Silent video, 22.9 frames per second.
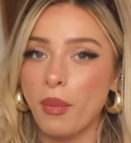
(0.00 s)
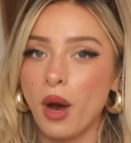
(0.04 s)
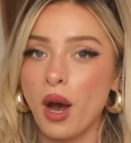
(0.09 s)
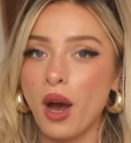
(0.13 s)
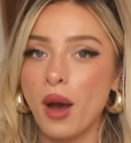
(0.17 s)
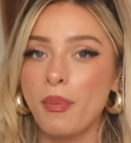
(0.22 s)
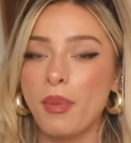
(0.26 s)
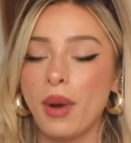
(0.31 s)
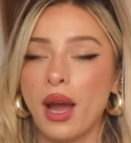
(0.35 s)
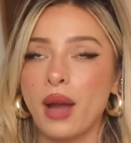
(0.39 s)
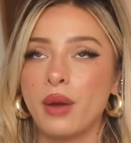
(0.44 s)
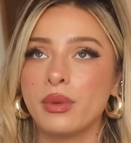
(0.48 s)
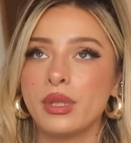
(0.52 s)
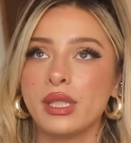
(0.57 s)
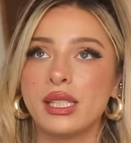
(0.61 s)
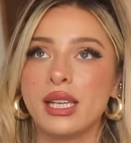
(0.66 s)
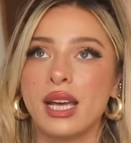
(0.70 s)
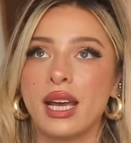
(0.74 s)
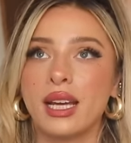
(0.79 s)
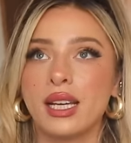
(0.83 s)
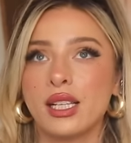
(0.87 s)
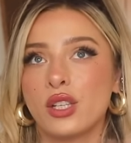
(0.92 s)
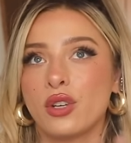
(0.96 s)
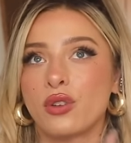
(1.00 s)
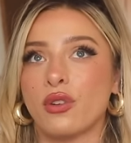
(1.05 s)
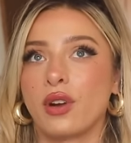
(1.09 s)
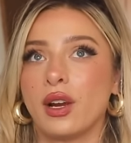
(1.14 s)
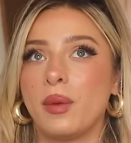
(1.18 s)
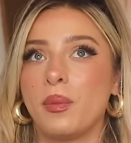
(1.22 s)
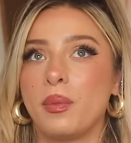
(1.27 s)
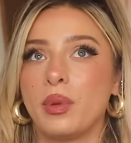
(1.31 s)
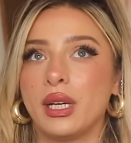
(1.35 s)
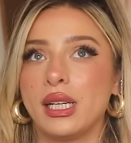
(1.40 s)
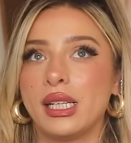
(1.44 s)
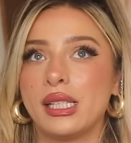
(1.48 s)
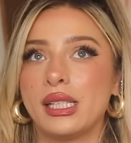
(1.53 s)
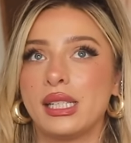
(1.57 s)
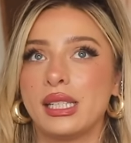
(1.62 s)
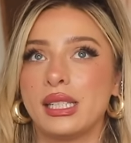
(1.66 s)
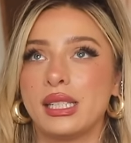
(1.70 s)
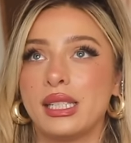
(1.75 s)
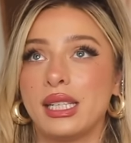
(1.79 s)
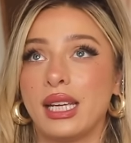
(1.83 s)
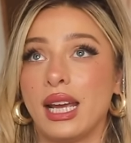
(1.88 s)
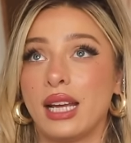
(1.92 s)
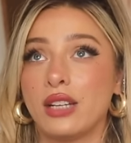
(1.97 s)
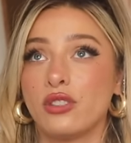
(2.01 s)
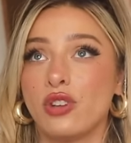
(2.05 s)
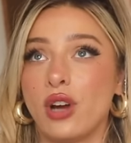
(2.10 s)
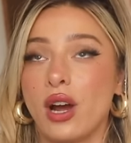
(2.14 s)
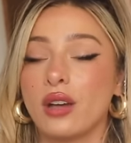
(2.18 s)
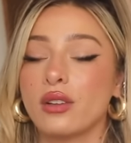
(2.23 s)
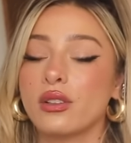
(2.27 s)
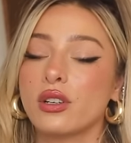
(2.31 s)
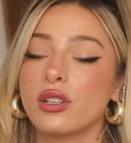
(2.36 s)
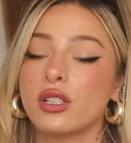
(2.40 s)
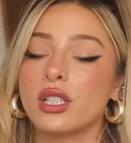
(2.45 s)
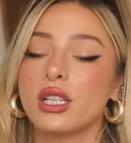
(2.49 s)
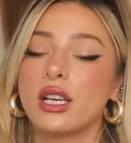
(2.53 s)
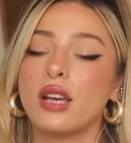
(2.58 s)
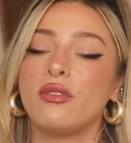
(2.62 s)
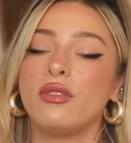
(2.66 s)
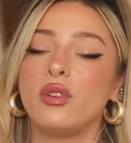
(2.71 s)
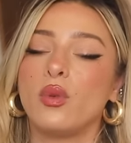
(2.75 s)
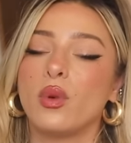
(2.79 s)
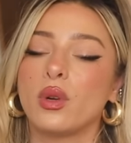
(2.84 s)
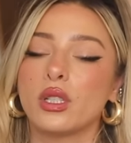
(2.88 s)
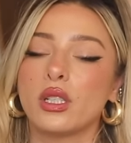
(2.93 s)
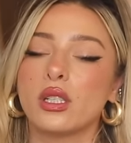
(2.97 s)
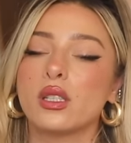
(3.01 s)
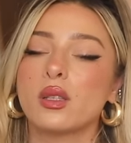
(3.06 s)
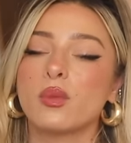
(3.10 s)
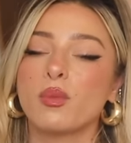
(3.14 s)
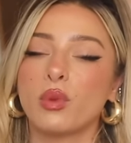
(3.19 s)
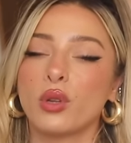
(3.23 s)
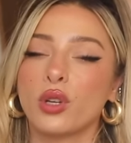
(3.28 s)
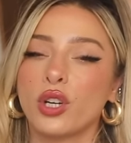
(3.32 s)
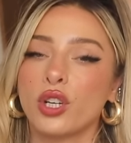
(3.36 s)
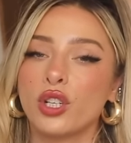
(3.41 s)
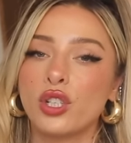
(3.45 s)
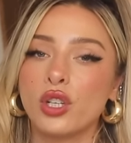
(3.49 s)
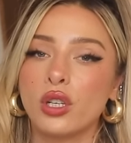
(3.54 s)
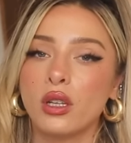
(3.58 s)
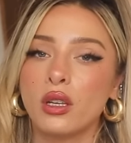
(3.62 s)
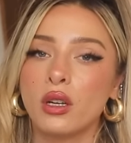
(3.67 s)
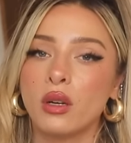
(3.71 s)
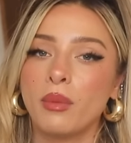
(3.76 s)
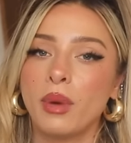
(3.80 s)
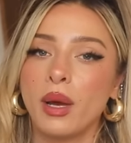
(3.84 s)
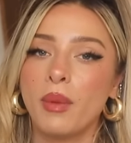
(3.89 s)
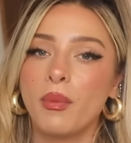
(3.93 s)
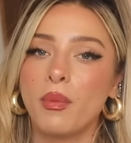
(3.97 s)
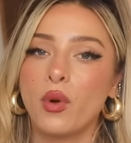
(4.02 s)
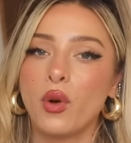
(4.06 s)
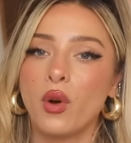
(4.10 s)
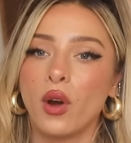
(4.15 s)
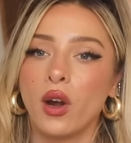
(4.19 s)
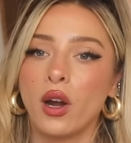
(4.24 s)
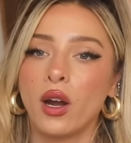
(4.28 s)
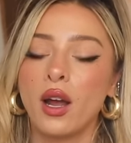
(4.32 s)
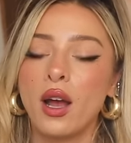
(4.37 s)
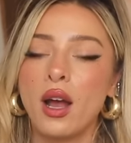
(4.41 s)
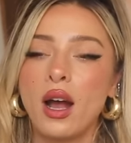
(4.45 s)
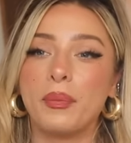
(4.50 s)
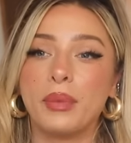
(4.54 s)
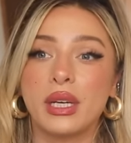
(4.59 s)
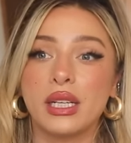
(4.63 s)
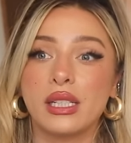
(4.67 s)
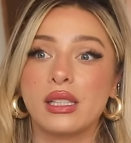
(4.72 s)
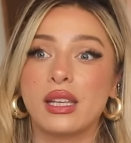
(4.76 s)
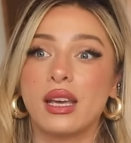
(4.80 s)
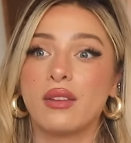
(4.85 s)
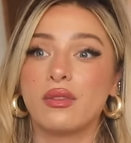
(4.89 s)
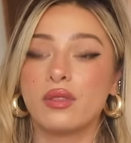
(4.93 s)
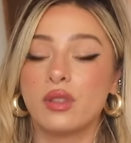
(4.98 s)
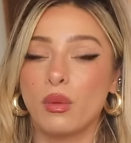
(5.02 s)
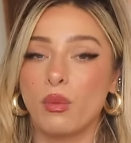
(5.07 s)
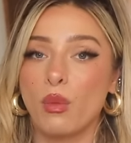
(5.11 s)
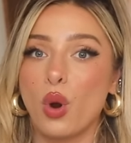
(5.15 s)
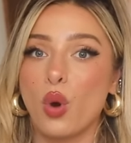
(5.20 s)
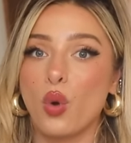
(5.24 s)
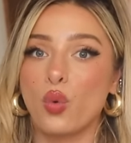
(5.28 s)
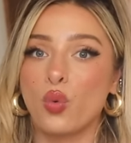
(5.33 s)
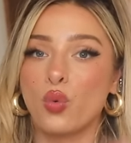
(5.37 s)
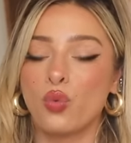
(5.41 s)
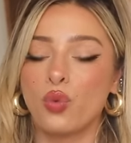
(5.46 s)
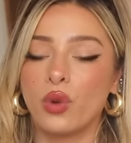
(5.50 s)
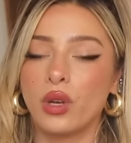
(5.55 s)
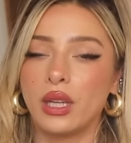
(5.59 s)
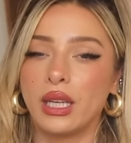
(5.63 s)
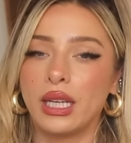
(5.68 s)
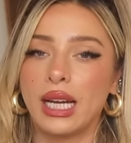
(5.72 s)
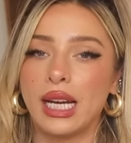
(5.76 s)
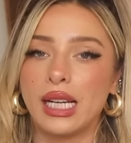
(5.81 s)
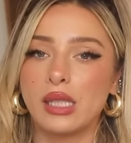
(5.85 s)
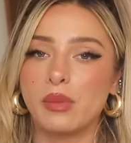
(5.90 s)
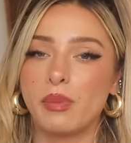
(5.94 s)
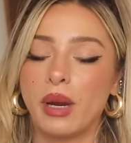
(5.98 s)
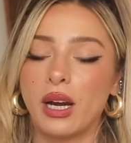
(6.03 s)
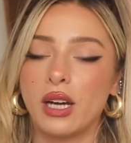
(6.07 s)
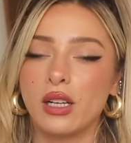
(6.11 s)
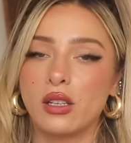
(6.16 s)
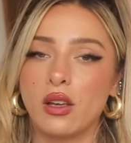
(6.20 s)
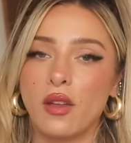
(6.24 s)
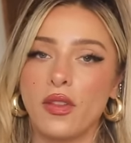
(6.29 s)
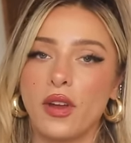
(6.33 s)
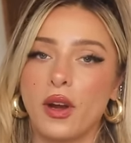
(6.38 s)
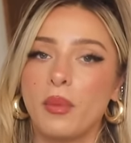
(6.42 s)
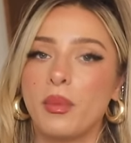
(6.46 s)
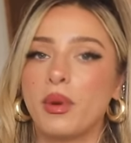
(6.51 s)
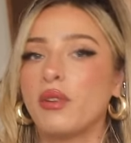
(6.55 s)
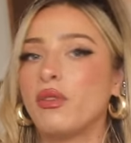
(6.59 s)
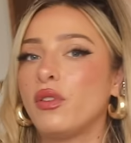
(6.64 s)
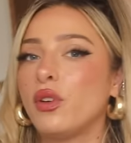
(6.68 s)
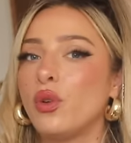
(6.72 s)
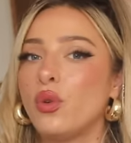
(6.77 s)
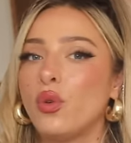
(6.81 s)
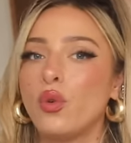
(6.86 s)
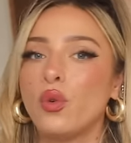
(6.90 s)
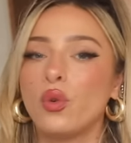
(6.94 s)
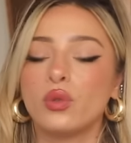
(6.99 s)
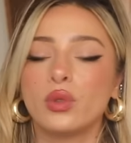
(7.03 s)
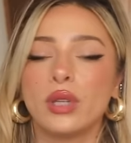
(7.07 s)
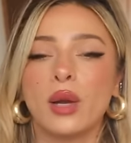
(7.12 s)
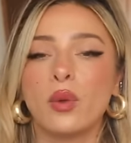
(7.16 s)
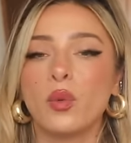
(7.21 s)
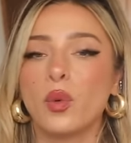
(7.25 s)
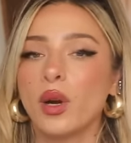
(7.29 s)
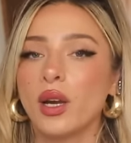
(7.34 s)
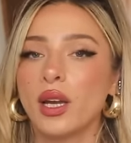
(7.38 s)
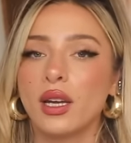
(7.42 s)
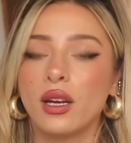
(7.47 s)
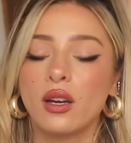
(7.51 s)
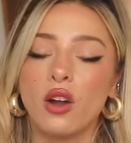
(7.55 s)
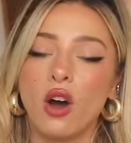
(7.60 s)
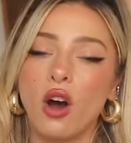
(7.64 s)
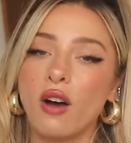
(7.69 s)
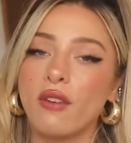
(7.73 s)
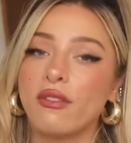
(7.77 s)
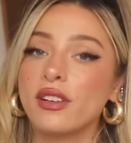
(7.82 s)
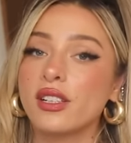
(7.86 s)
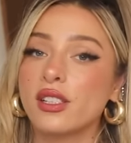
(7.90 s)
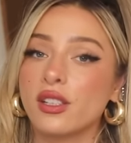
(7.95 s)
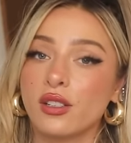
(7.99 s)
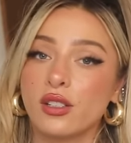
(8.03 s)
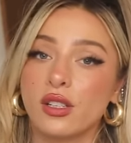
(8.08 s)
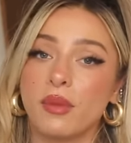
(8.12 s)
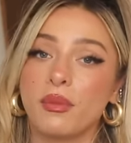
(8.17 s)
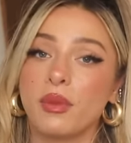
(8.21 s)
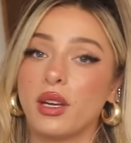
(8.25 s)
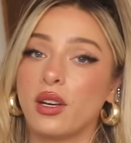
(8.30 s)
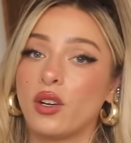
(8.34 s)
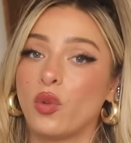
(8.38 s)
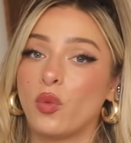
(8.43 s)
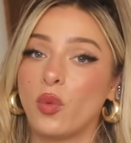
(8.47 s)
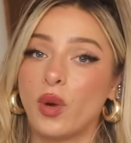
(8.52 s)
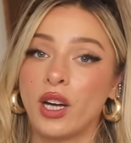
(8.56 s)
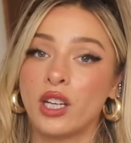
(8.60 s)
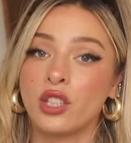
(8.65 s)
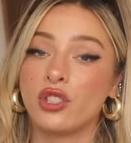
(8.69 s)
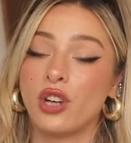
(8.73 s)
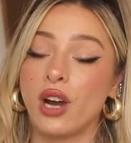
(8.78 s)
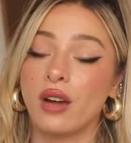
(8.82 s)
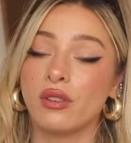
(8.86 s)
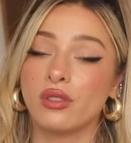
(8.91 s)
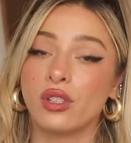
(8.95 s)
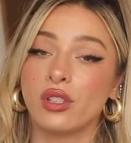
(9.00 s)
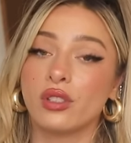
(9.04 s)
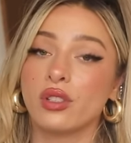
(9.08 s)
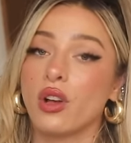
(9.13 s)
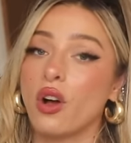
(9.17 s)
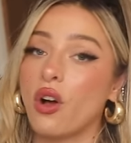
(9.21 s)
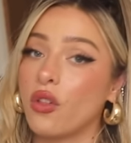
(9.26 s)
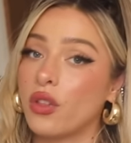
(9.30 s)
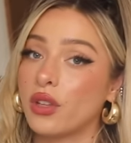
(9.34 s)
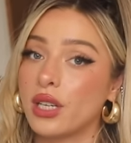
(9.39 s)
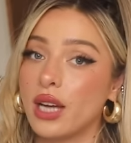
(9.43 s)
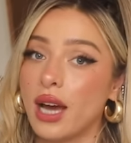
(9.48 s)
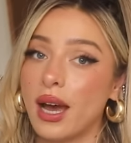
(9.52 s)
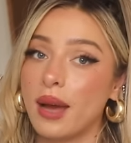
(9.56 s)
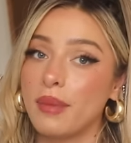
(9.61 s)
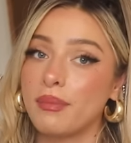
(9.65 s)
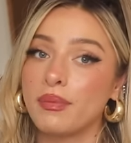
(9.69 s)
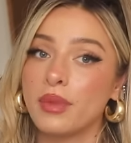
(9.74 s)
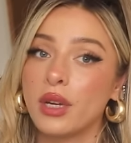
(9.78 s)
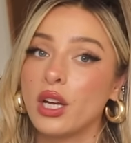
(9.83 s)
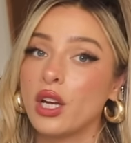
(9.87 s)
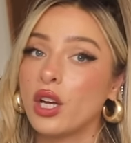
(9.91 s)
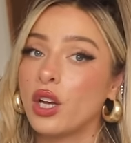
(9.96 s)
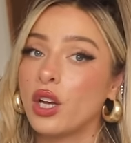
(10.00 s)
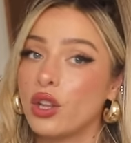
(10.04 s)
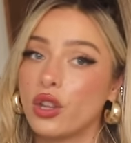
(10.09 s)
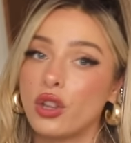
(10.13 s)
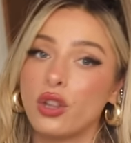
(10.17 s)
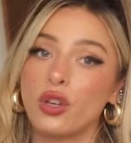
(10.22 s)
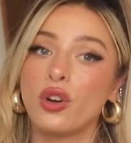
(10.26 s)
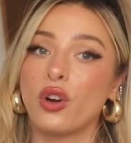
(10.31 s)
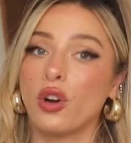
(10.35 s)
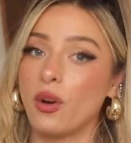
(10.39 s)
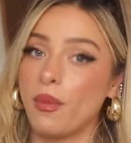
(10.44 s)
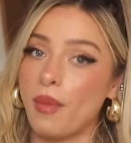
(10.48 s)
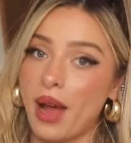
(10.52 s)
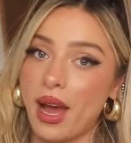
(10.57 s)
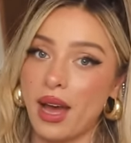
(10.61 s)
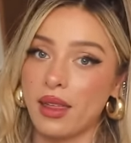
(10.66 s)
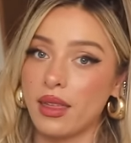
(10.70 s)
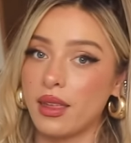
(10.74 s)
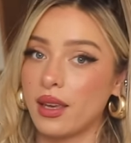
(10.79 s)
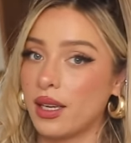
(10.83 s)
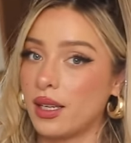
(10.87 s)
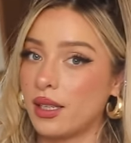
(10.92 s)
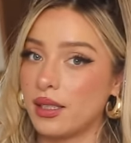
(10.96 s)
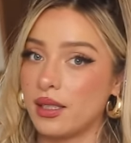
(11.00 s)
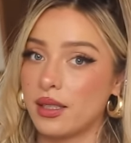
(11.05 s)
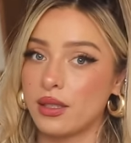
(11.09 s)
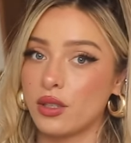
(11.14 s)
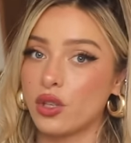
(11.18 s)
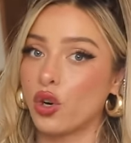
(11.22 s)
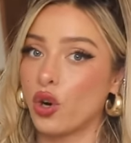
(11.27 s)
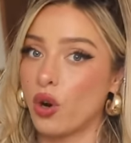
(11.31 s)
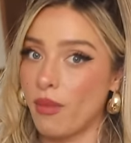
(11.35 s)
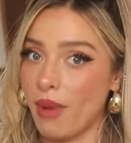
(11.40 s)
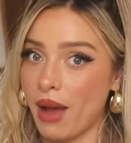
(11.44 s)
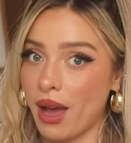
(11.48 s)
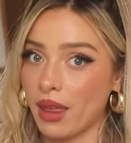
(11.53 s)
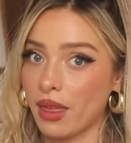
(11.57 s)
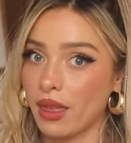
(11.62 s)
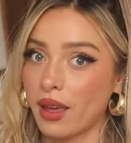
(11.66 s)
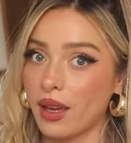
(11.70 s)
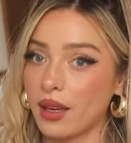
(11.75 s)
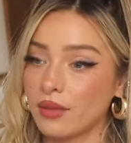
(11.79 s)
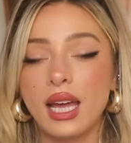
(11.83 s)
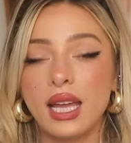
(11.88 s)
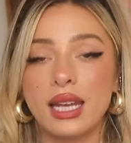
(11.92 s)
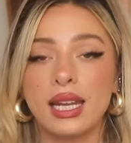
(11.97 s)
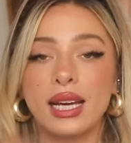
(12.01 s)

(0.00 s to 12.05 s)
Bop, I would say, is a great place to get trousers if you want to splurge a little bit more, because they have some really nice pairs on there. But if you like work in an office or something and you're wearing trousers all the time, the girl math is girl mathing.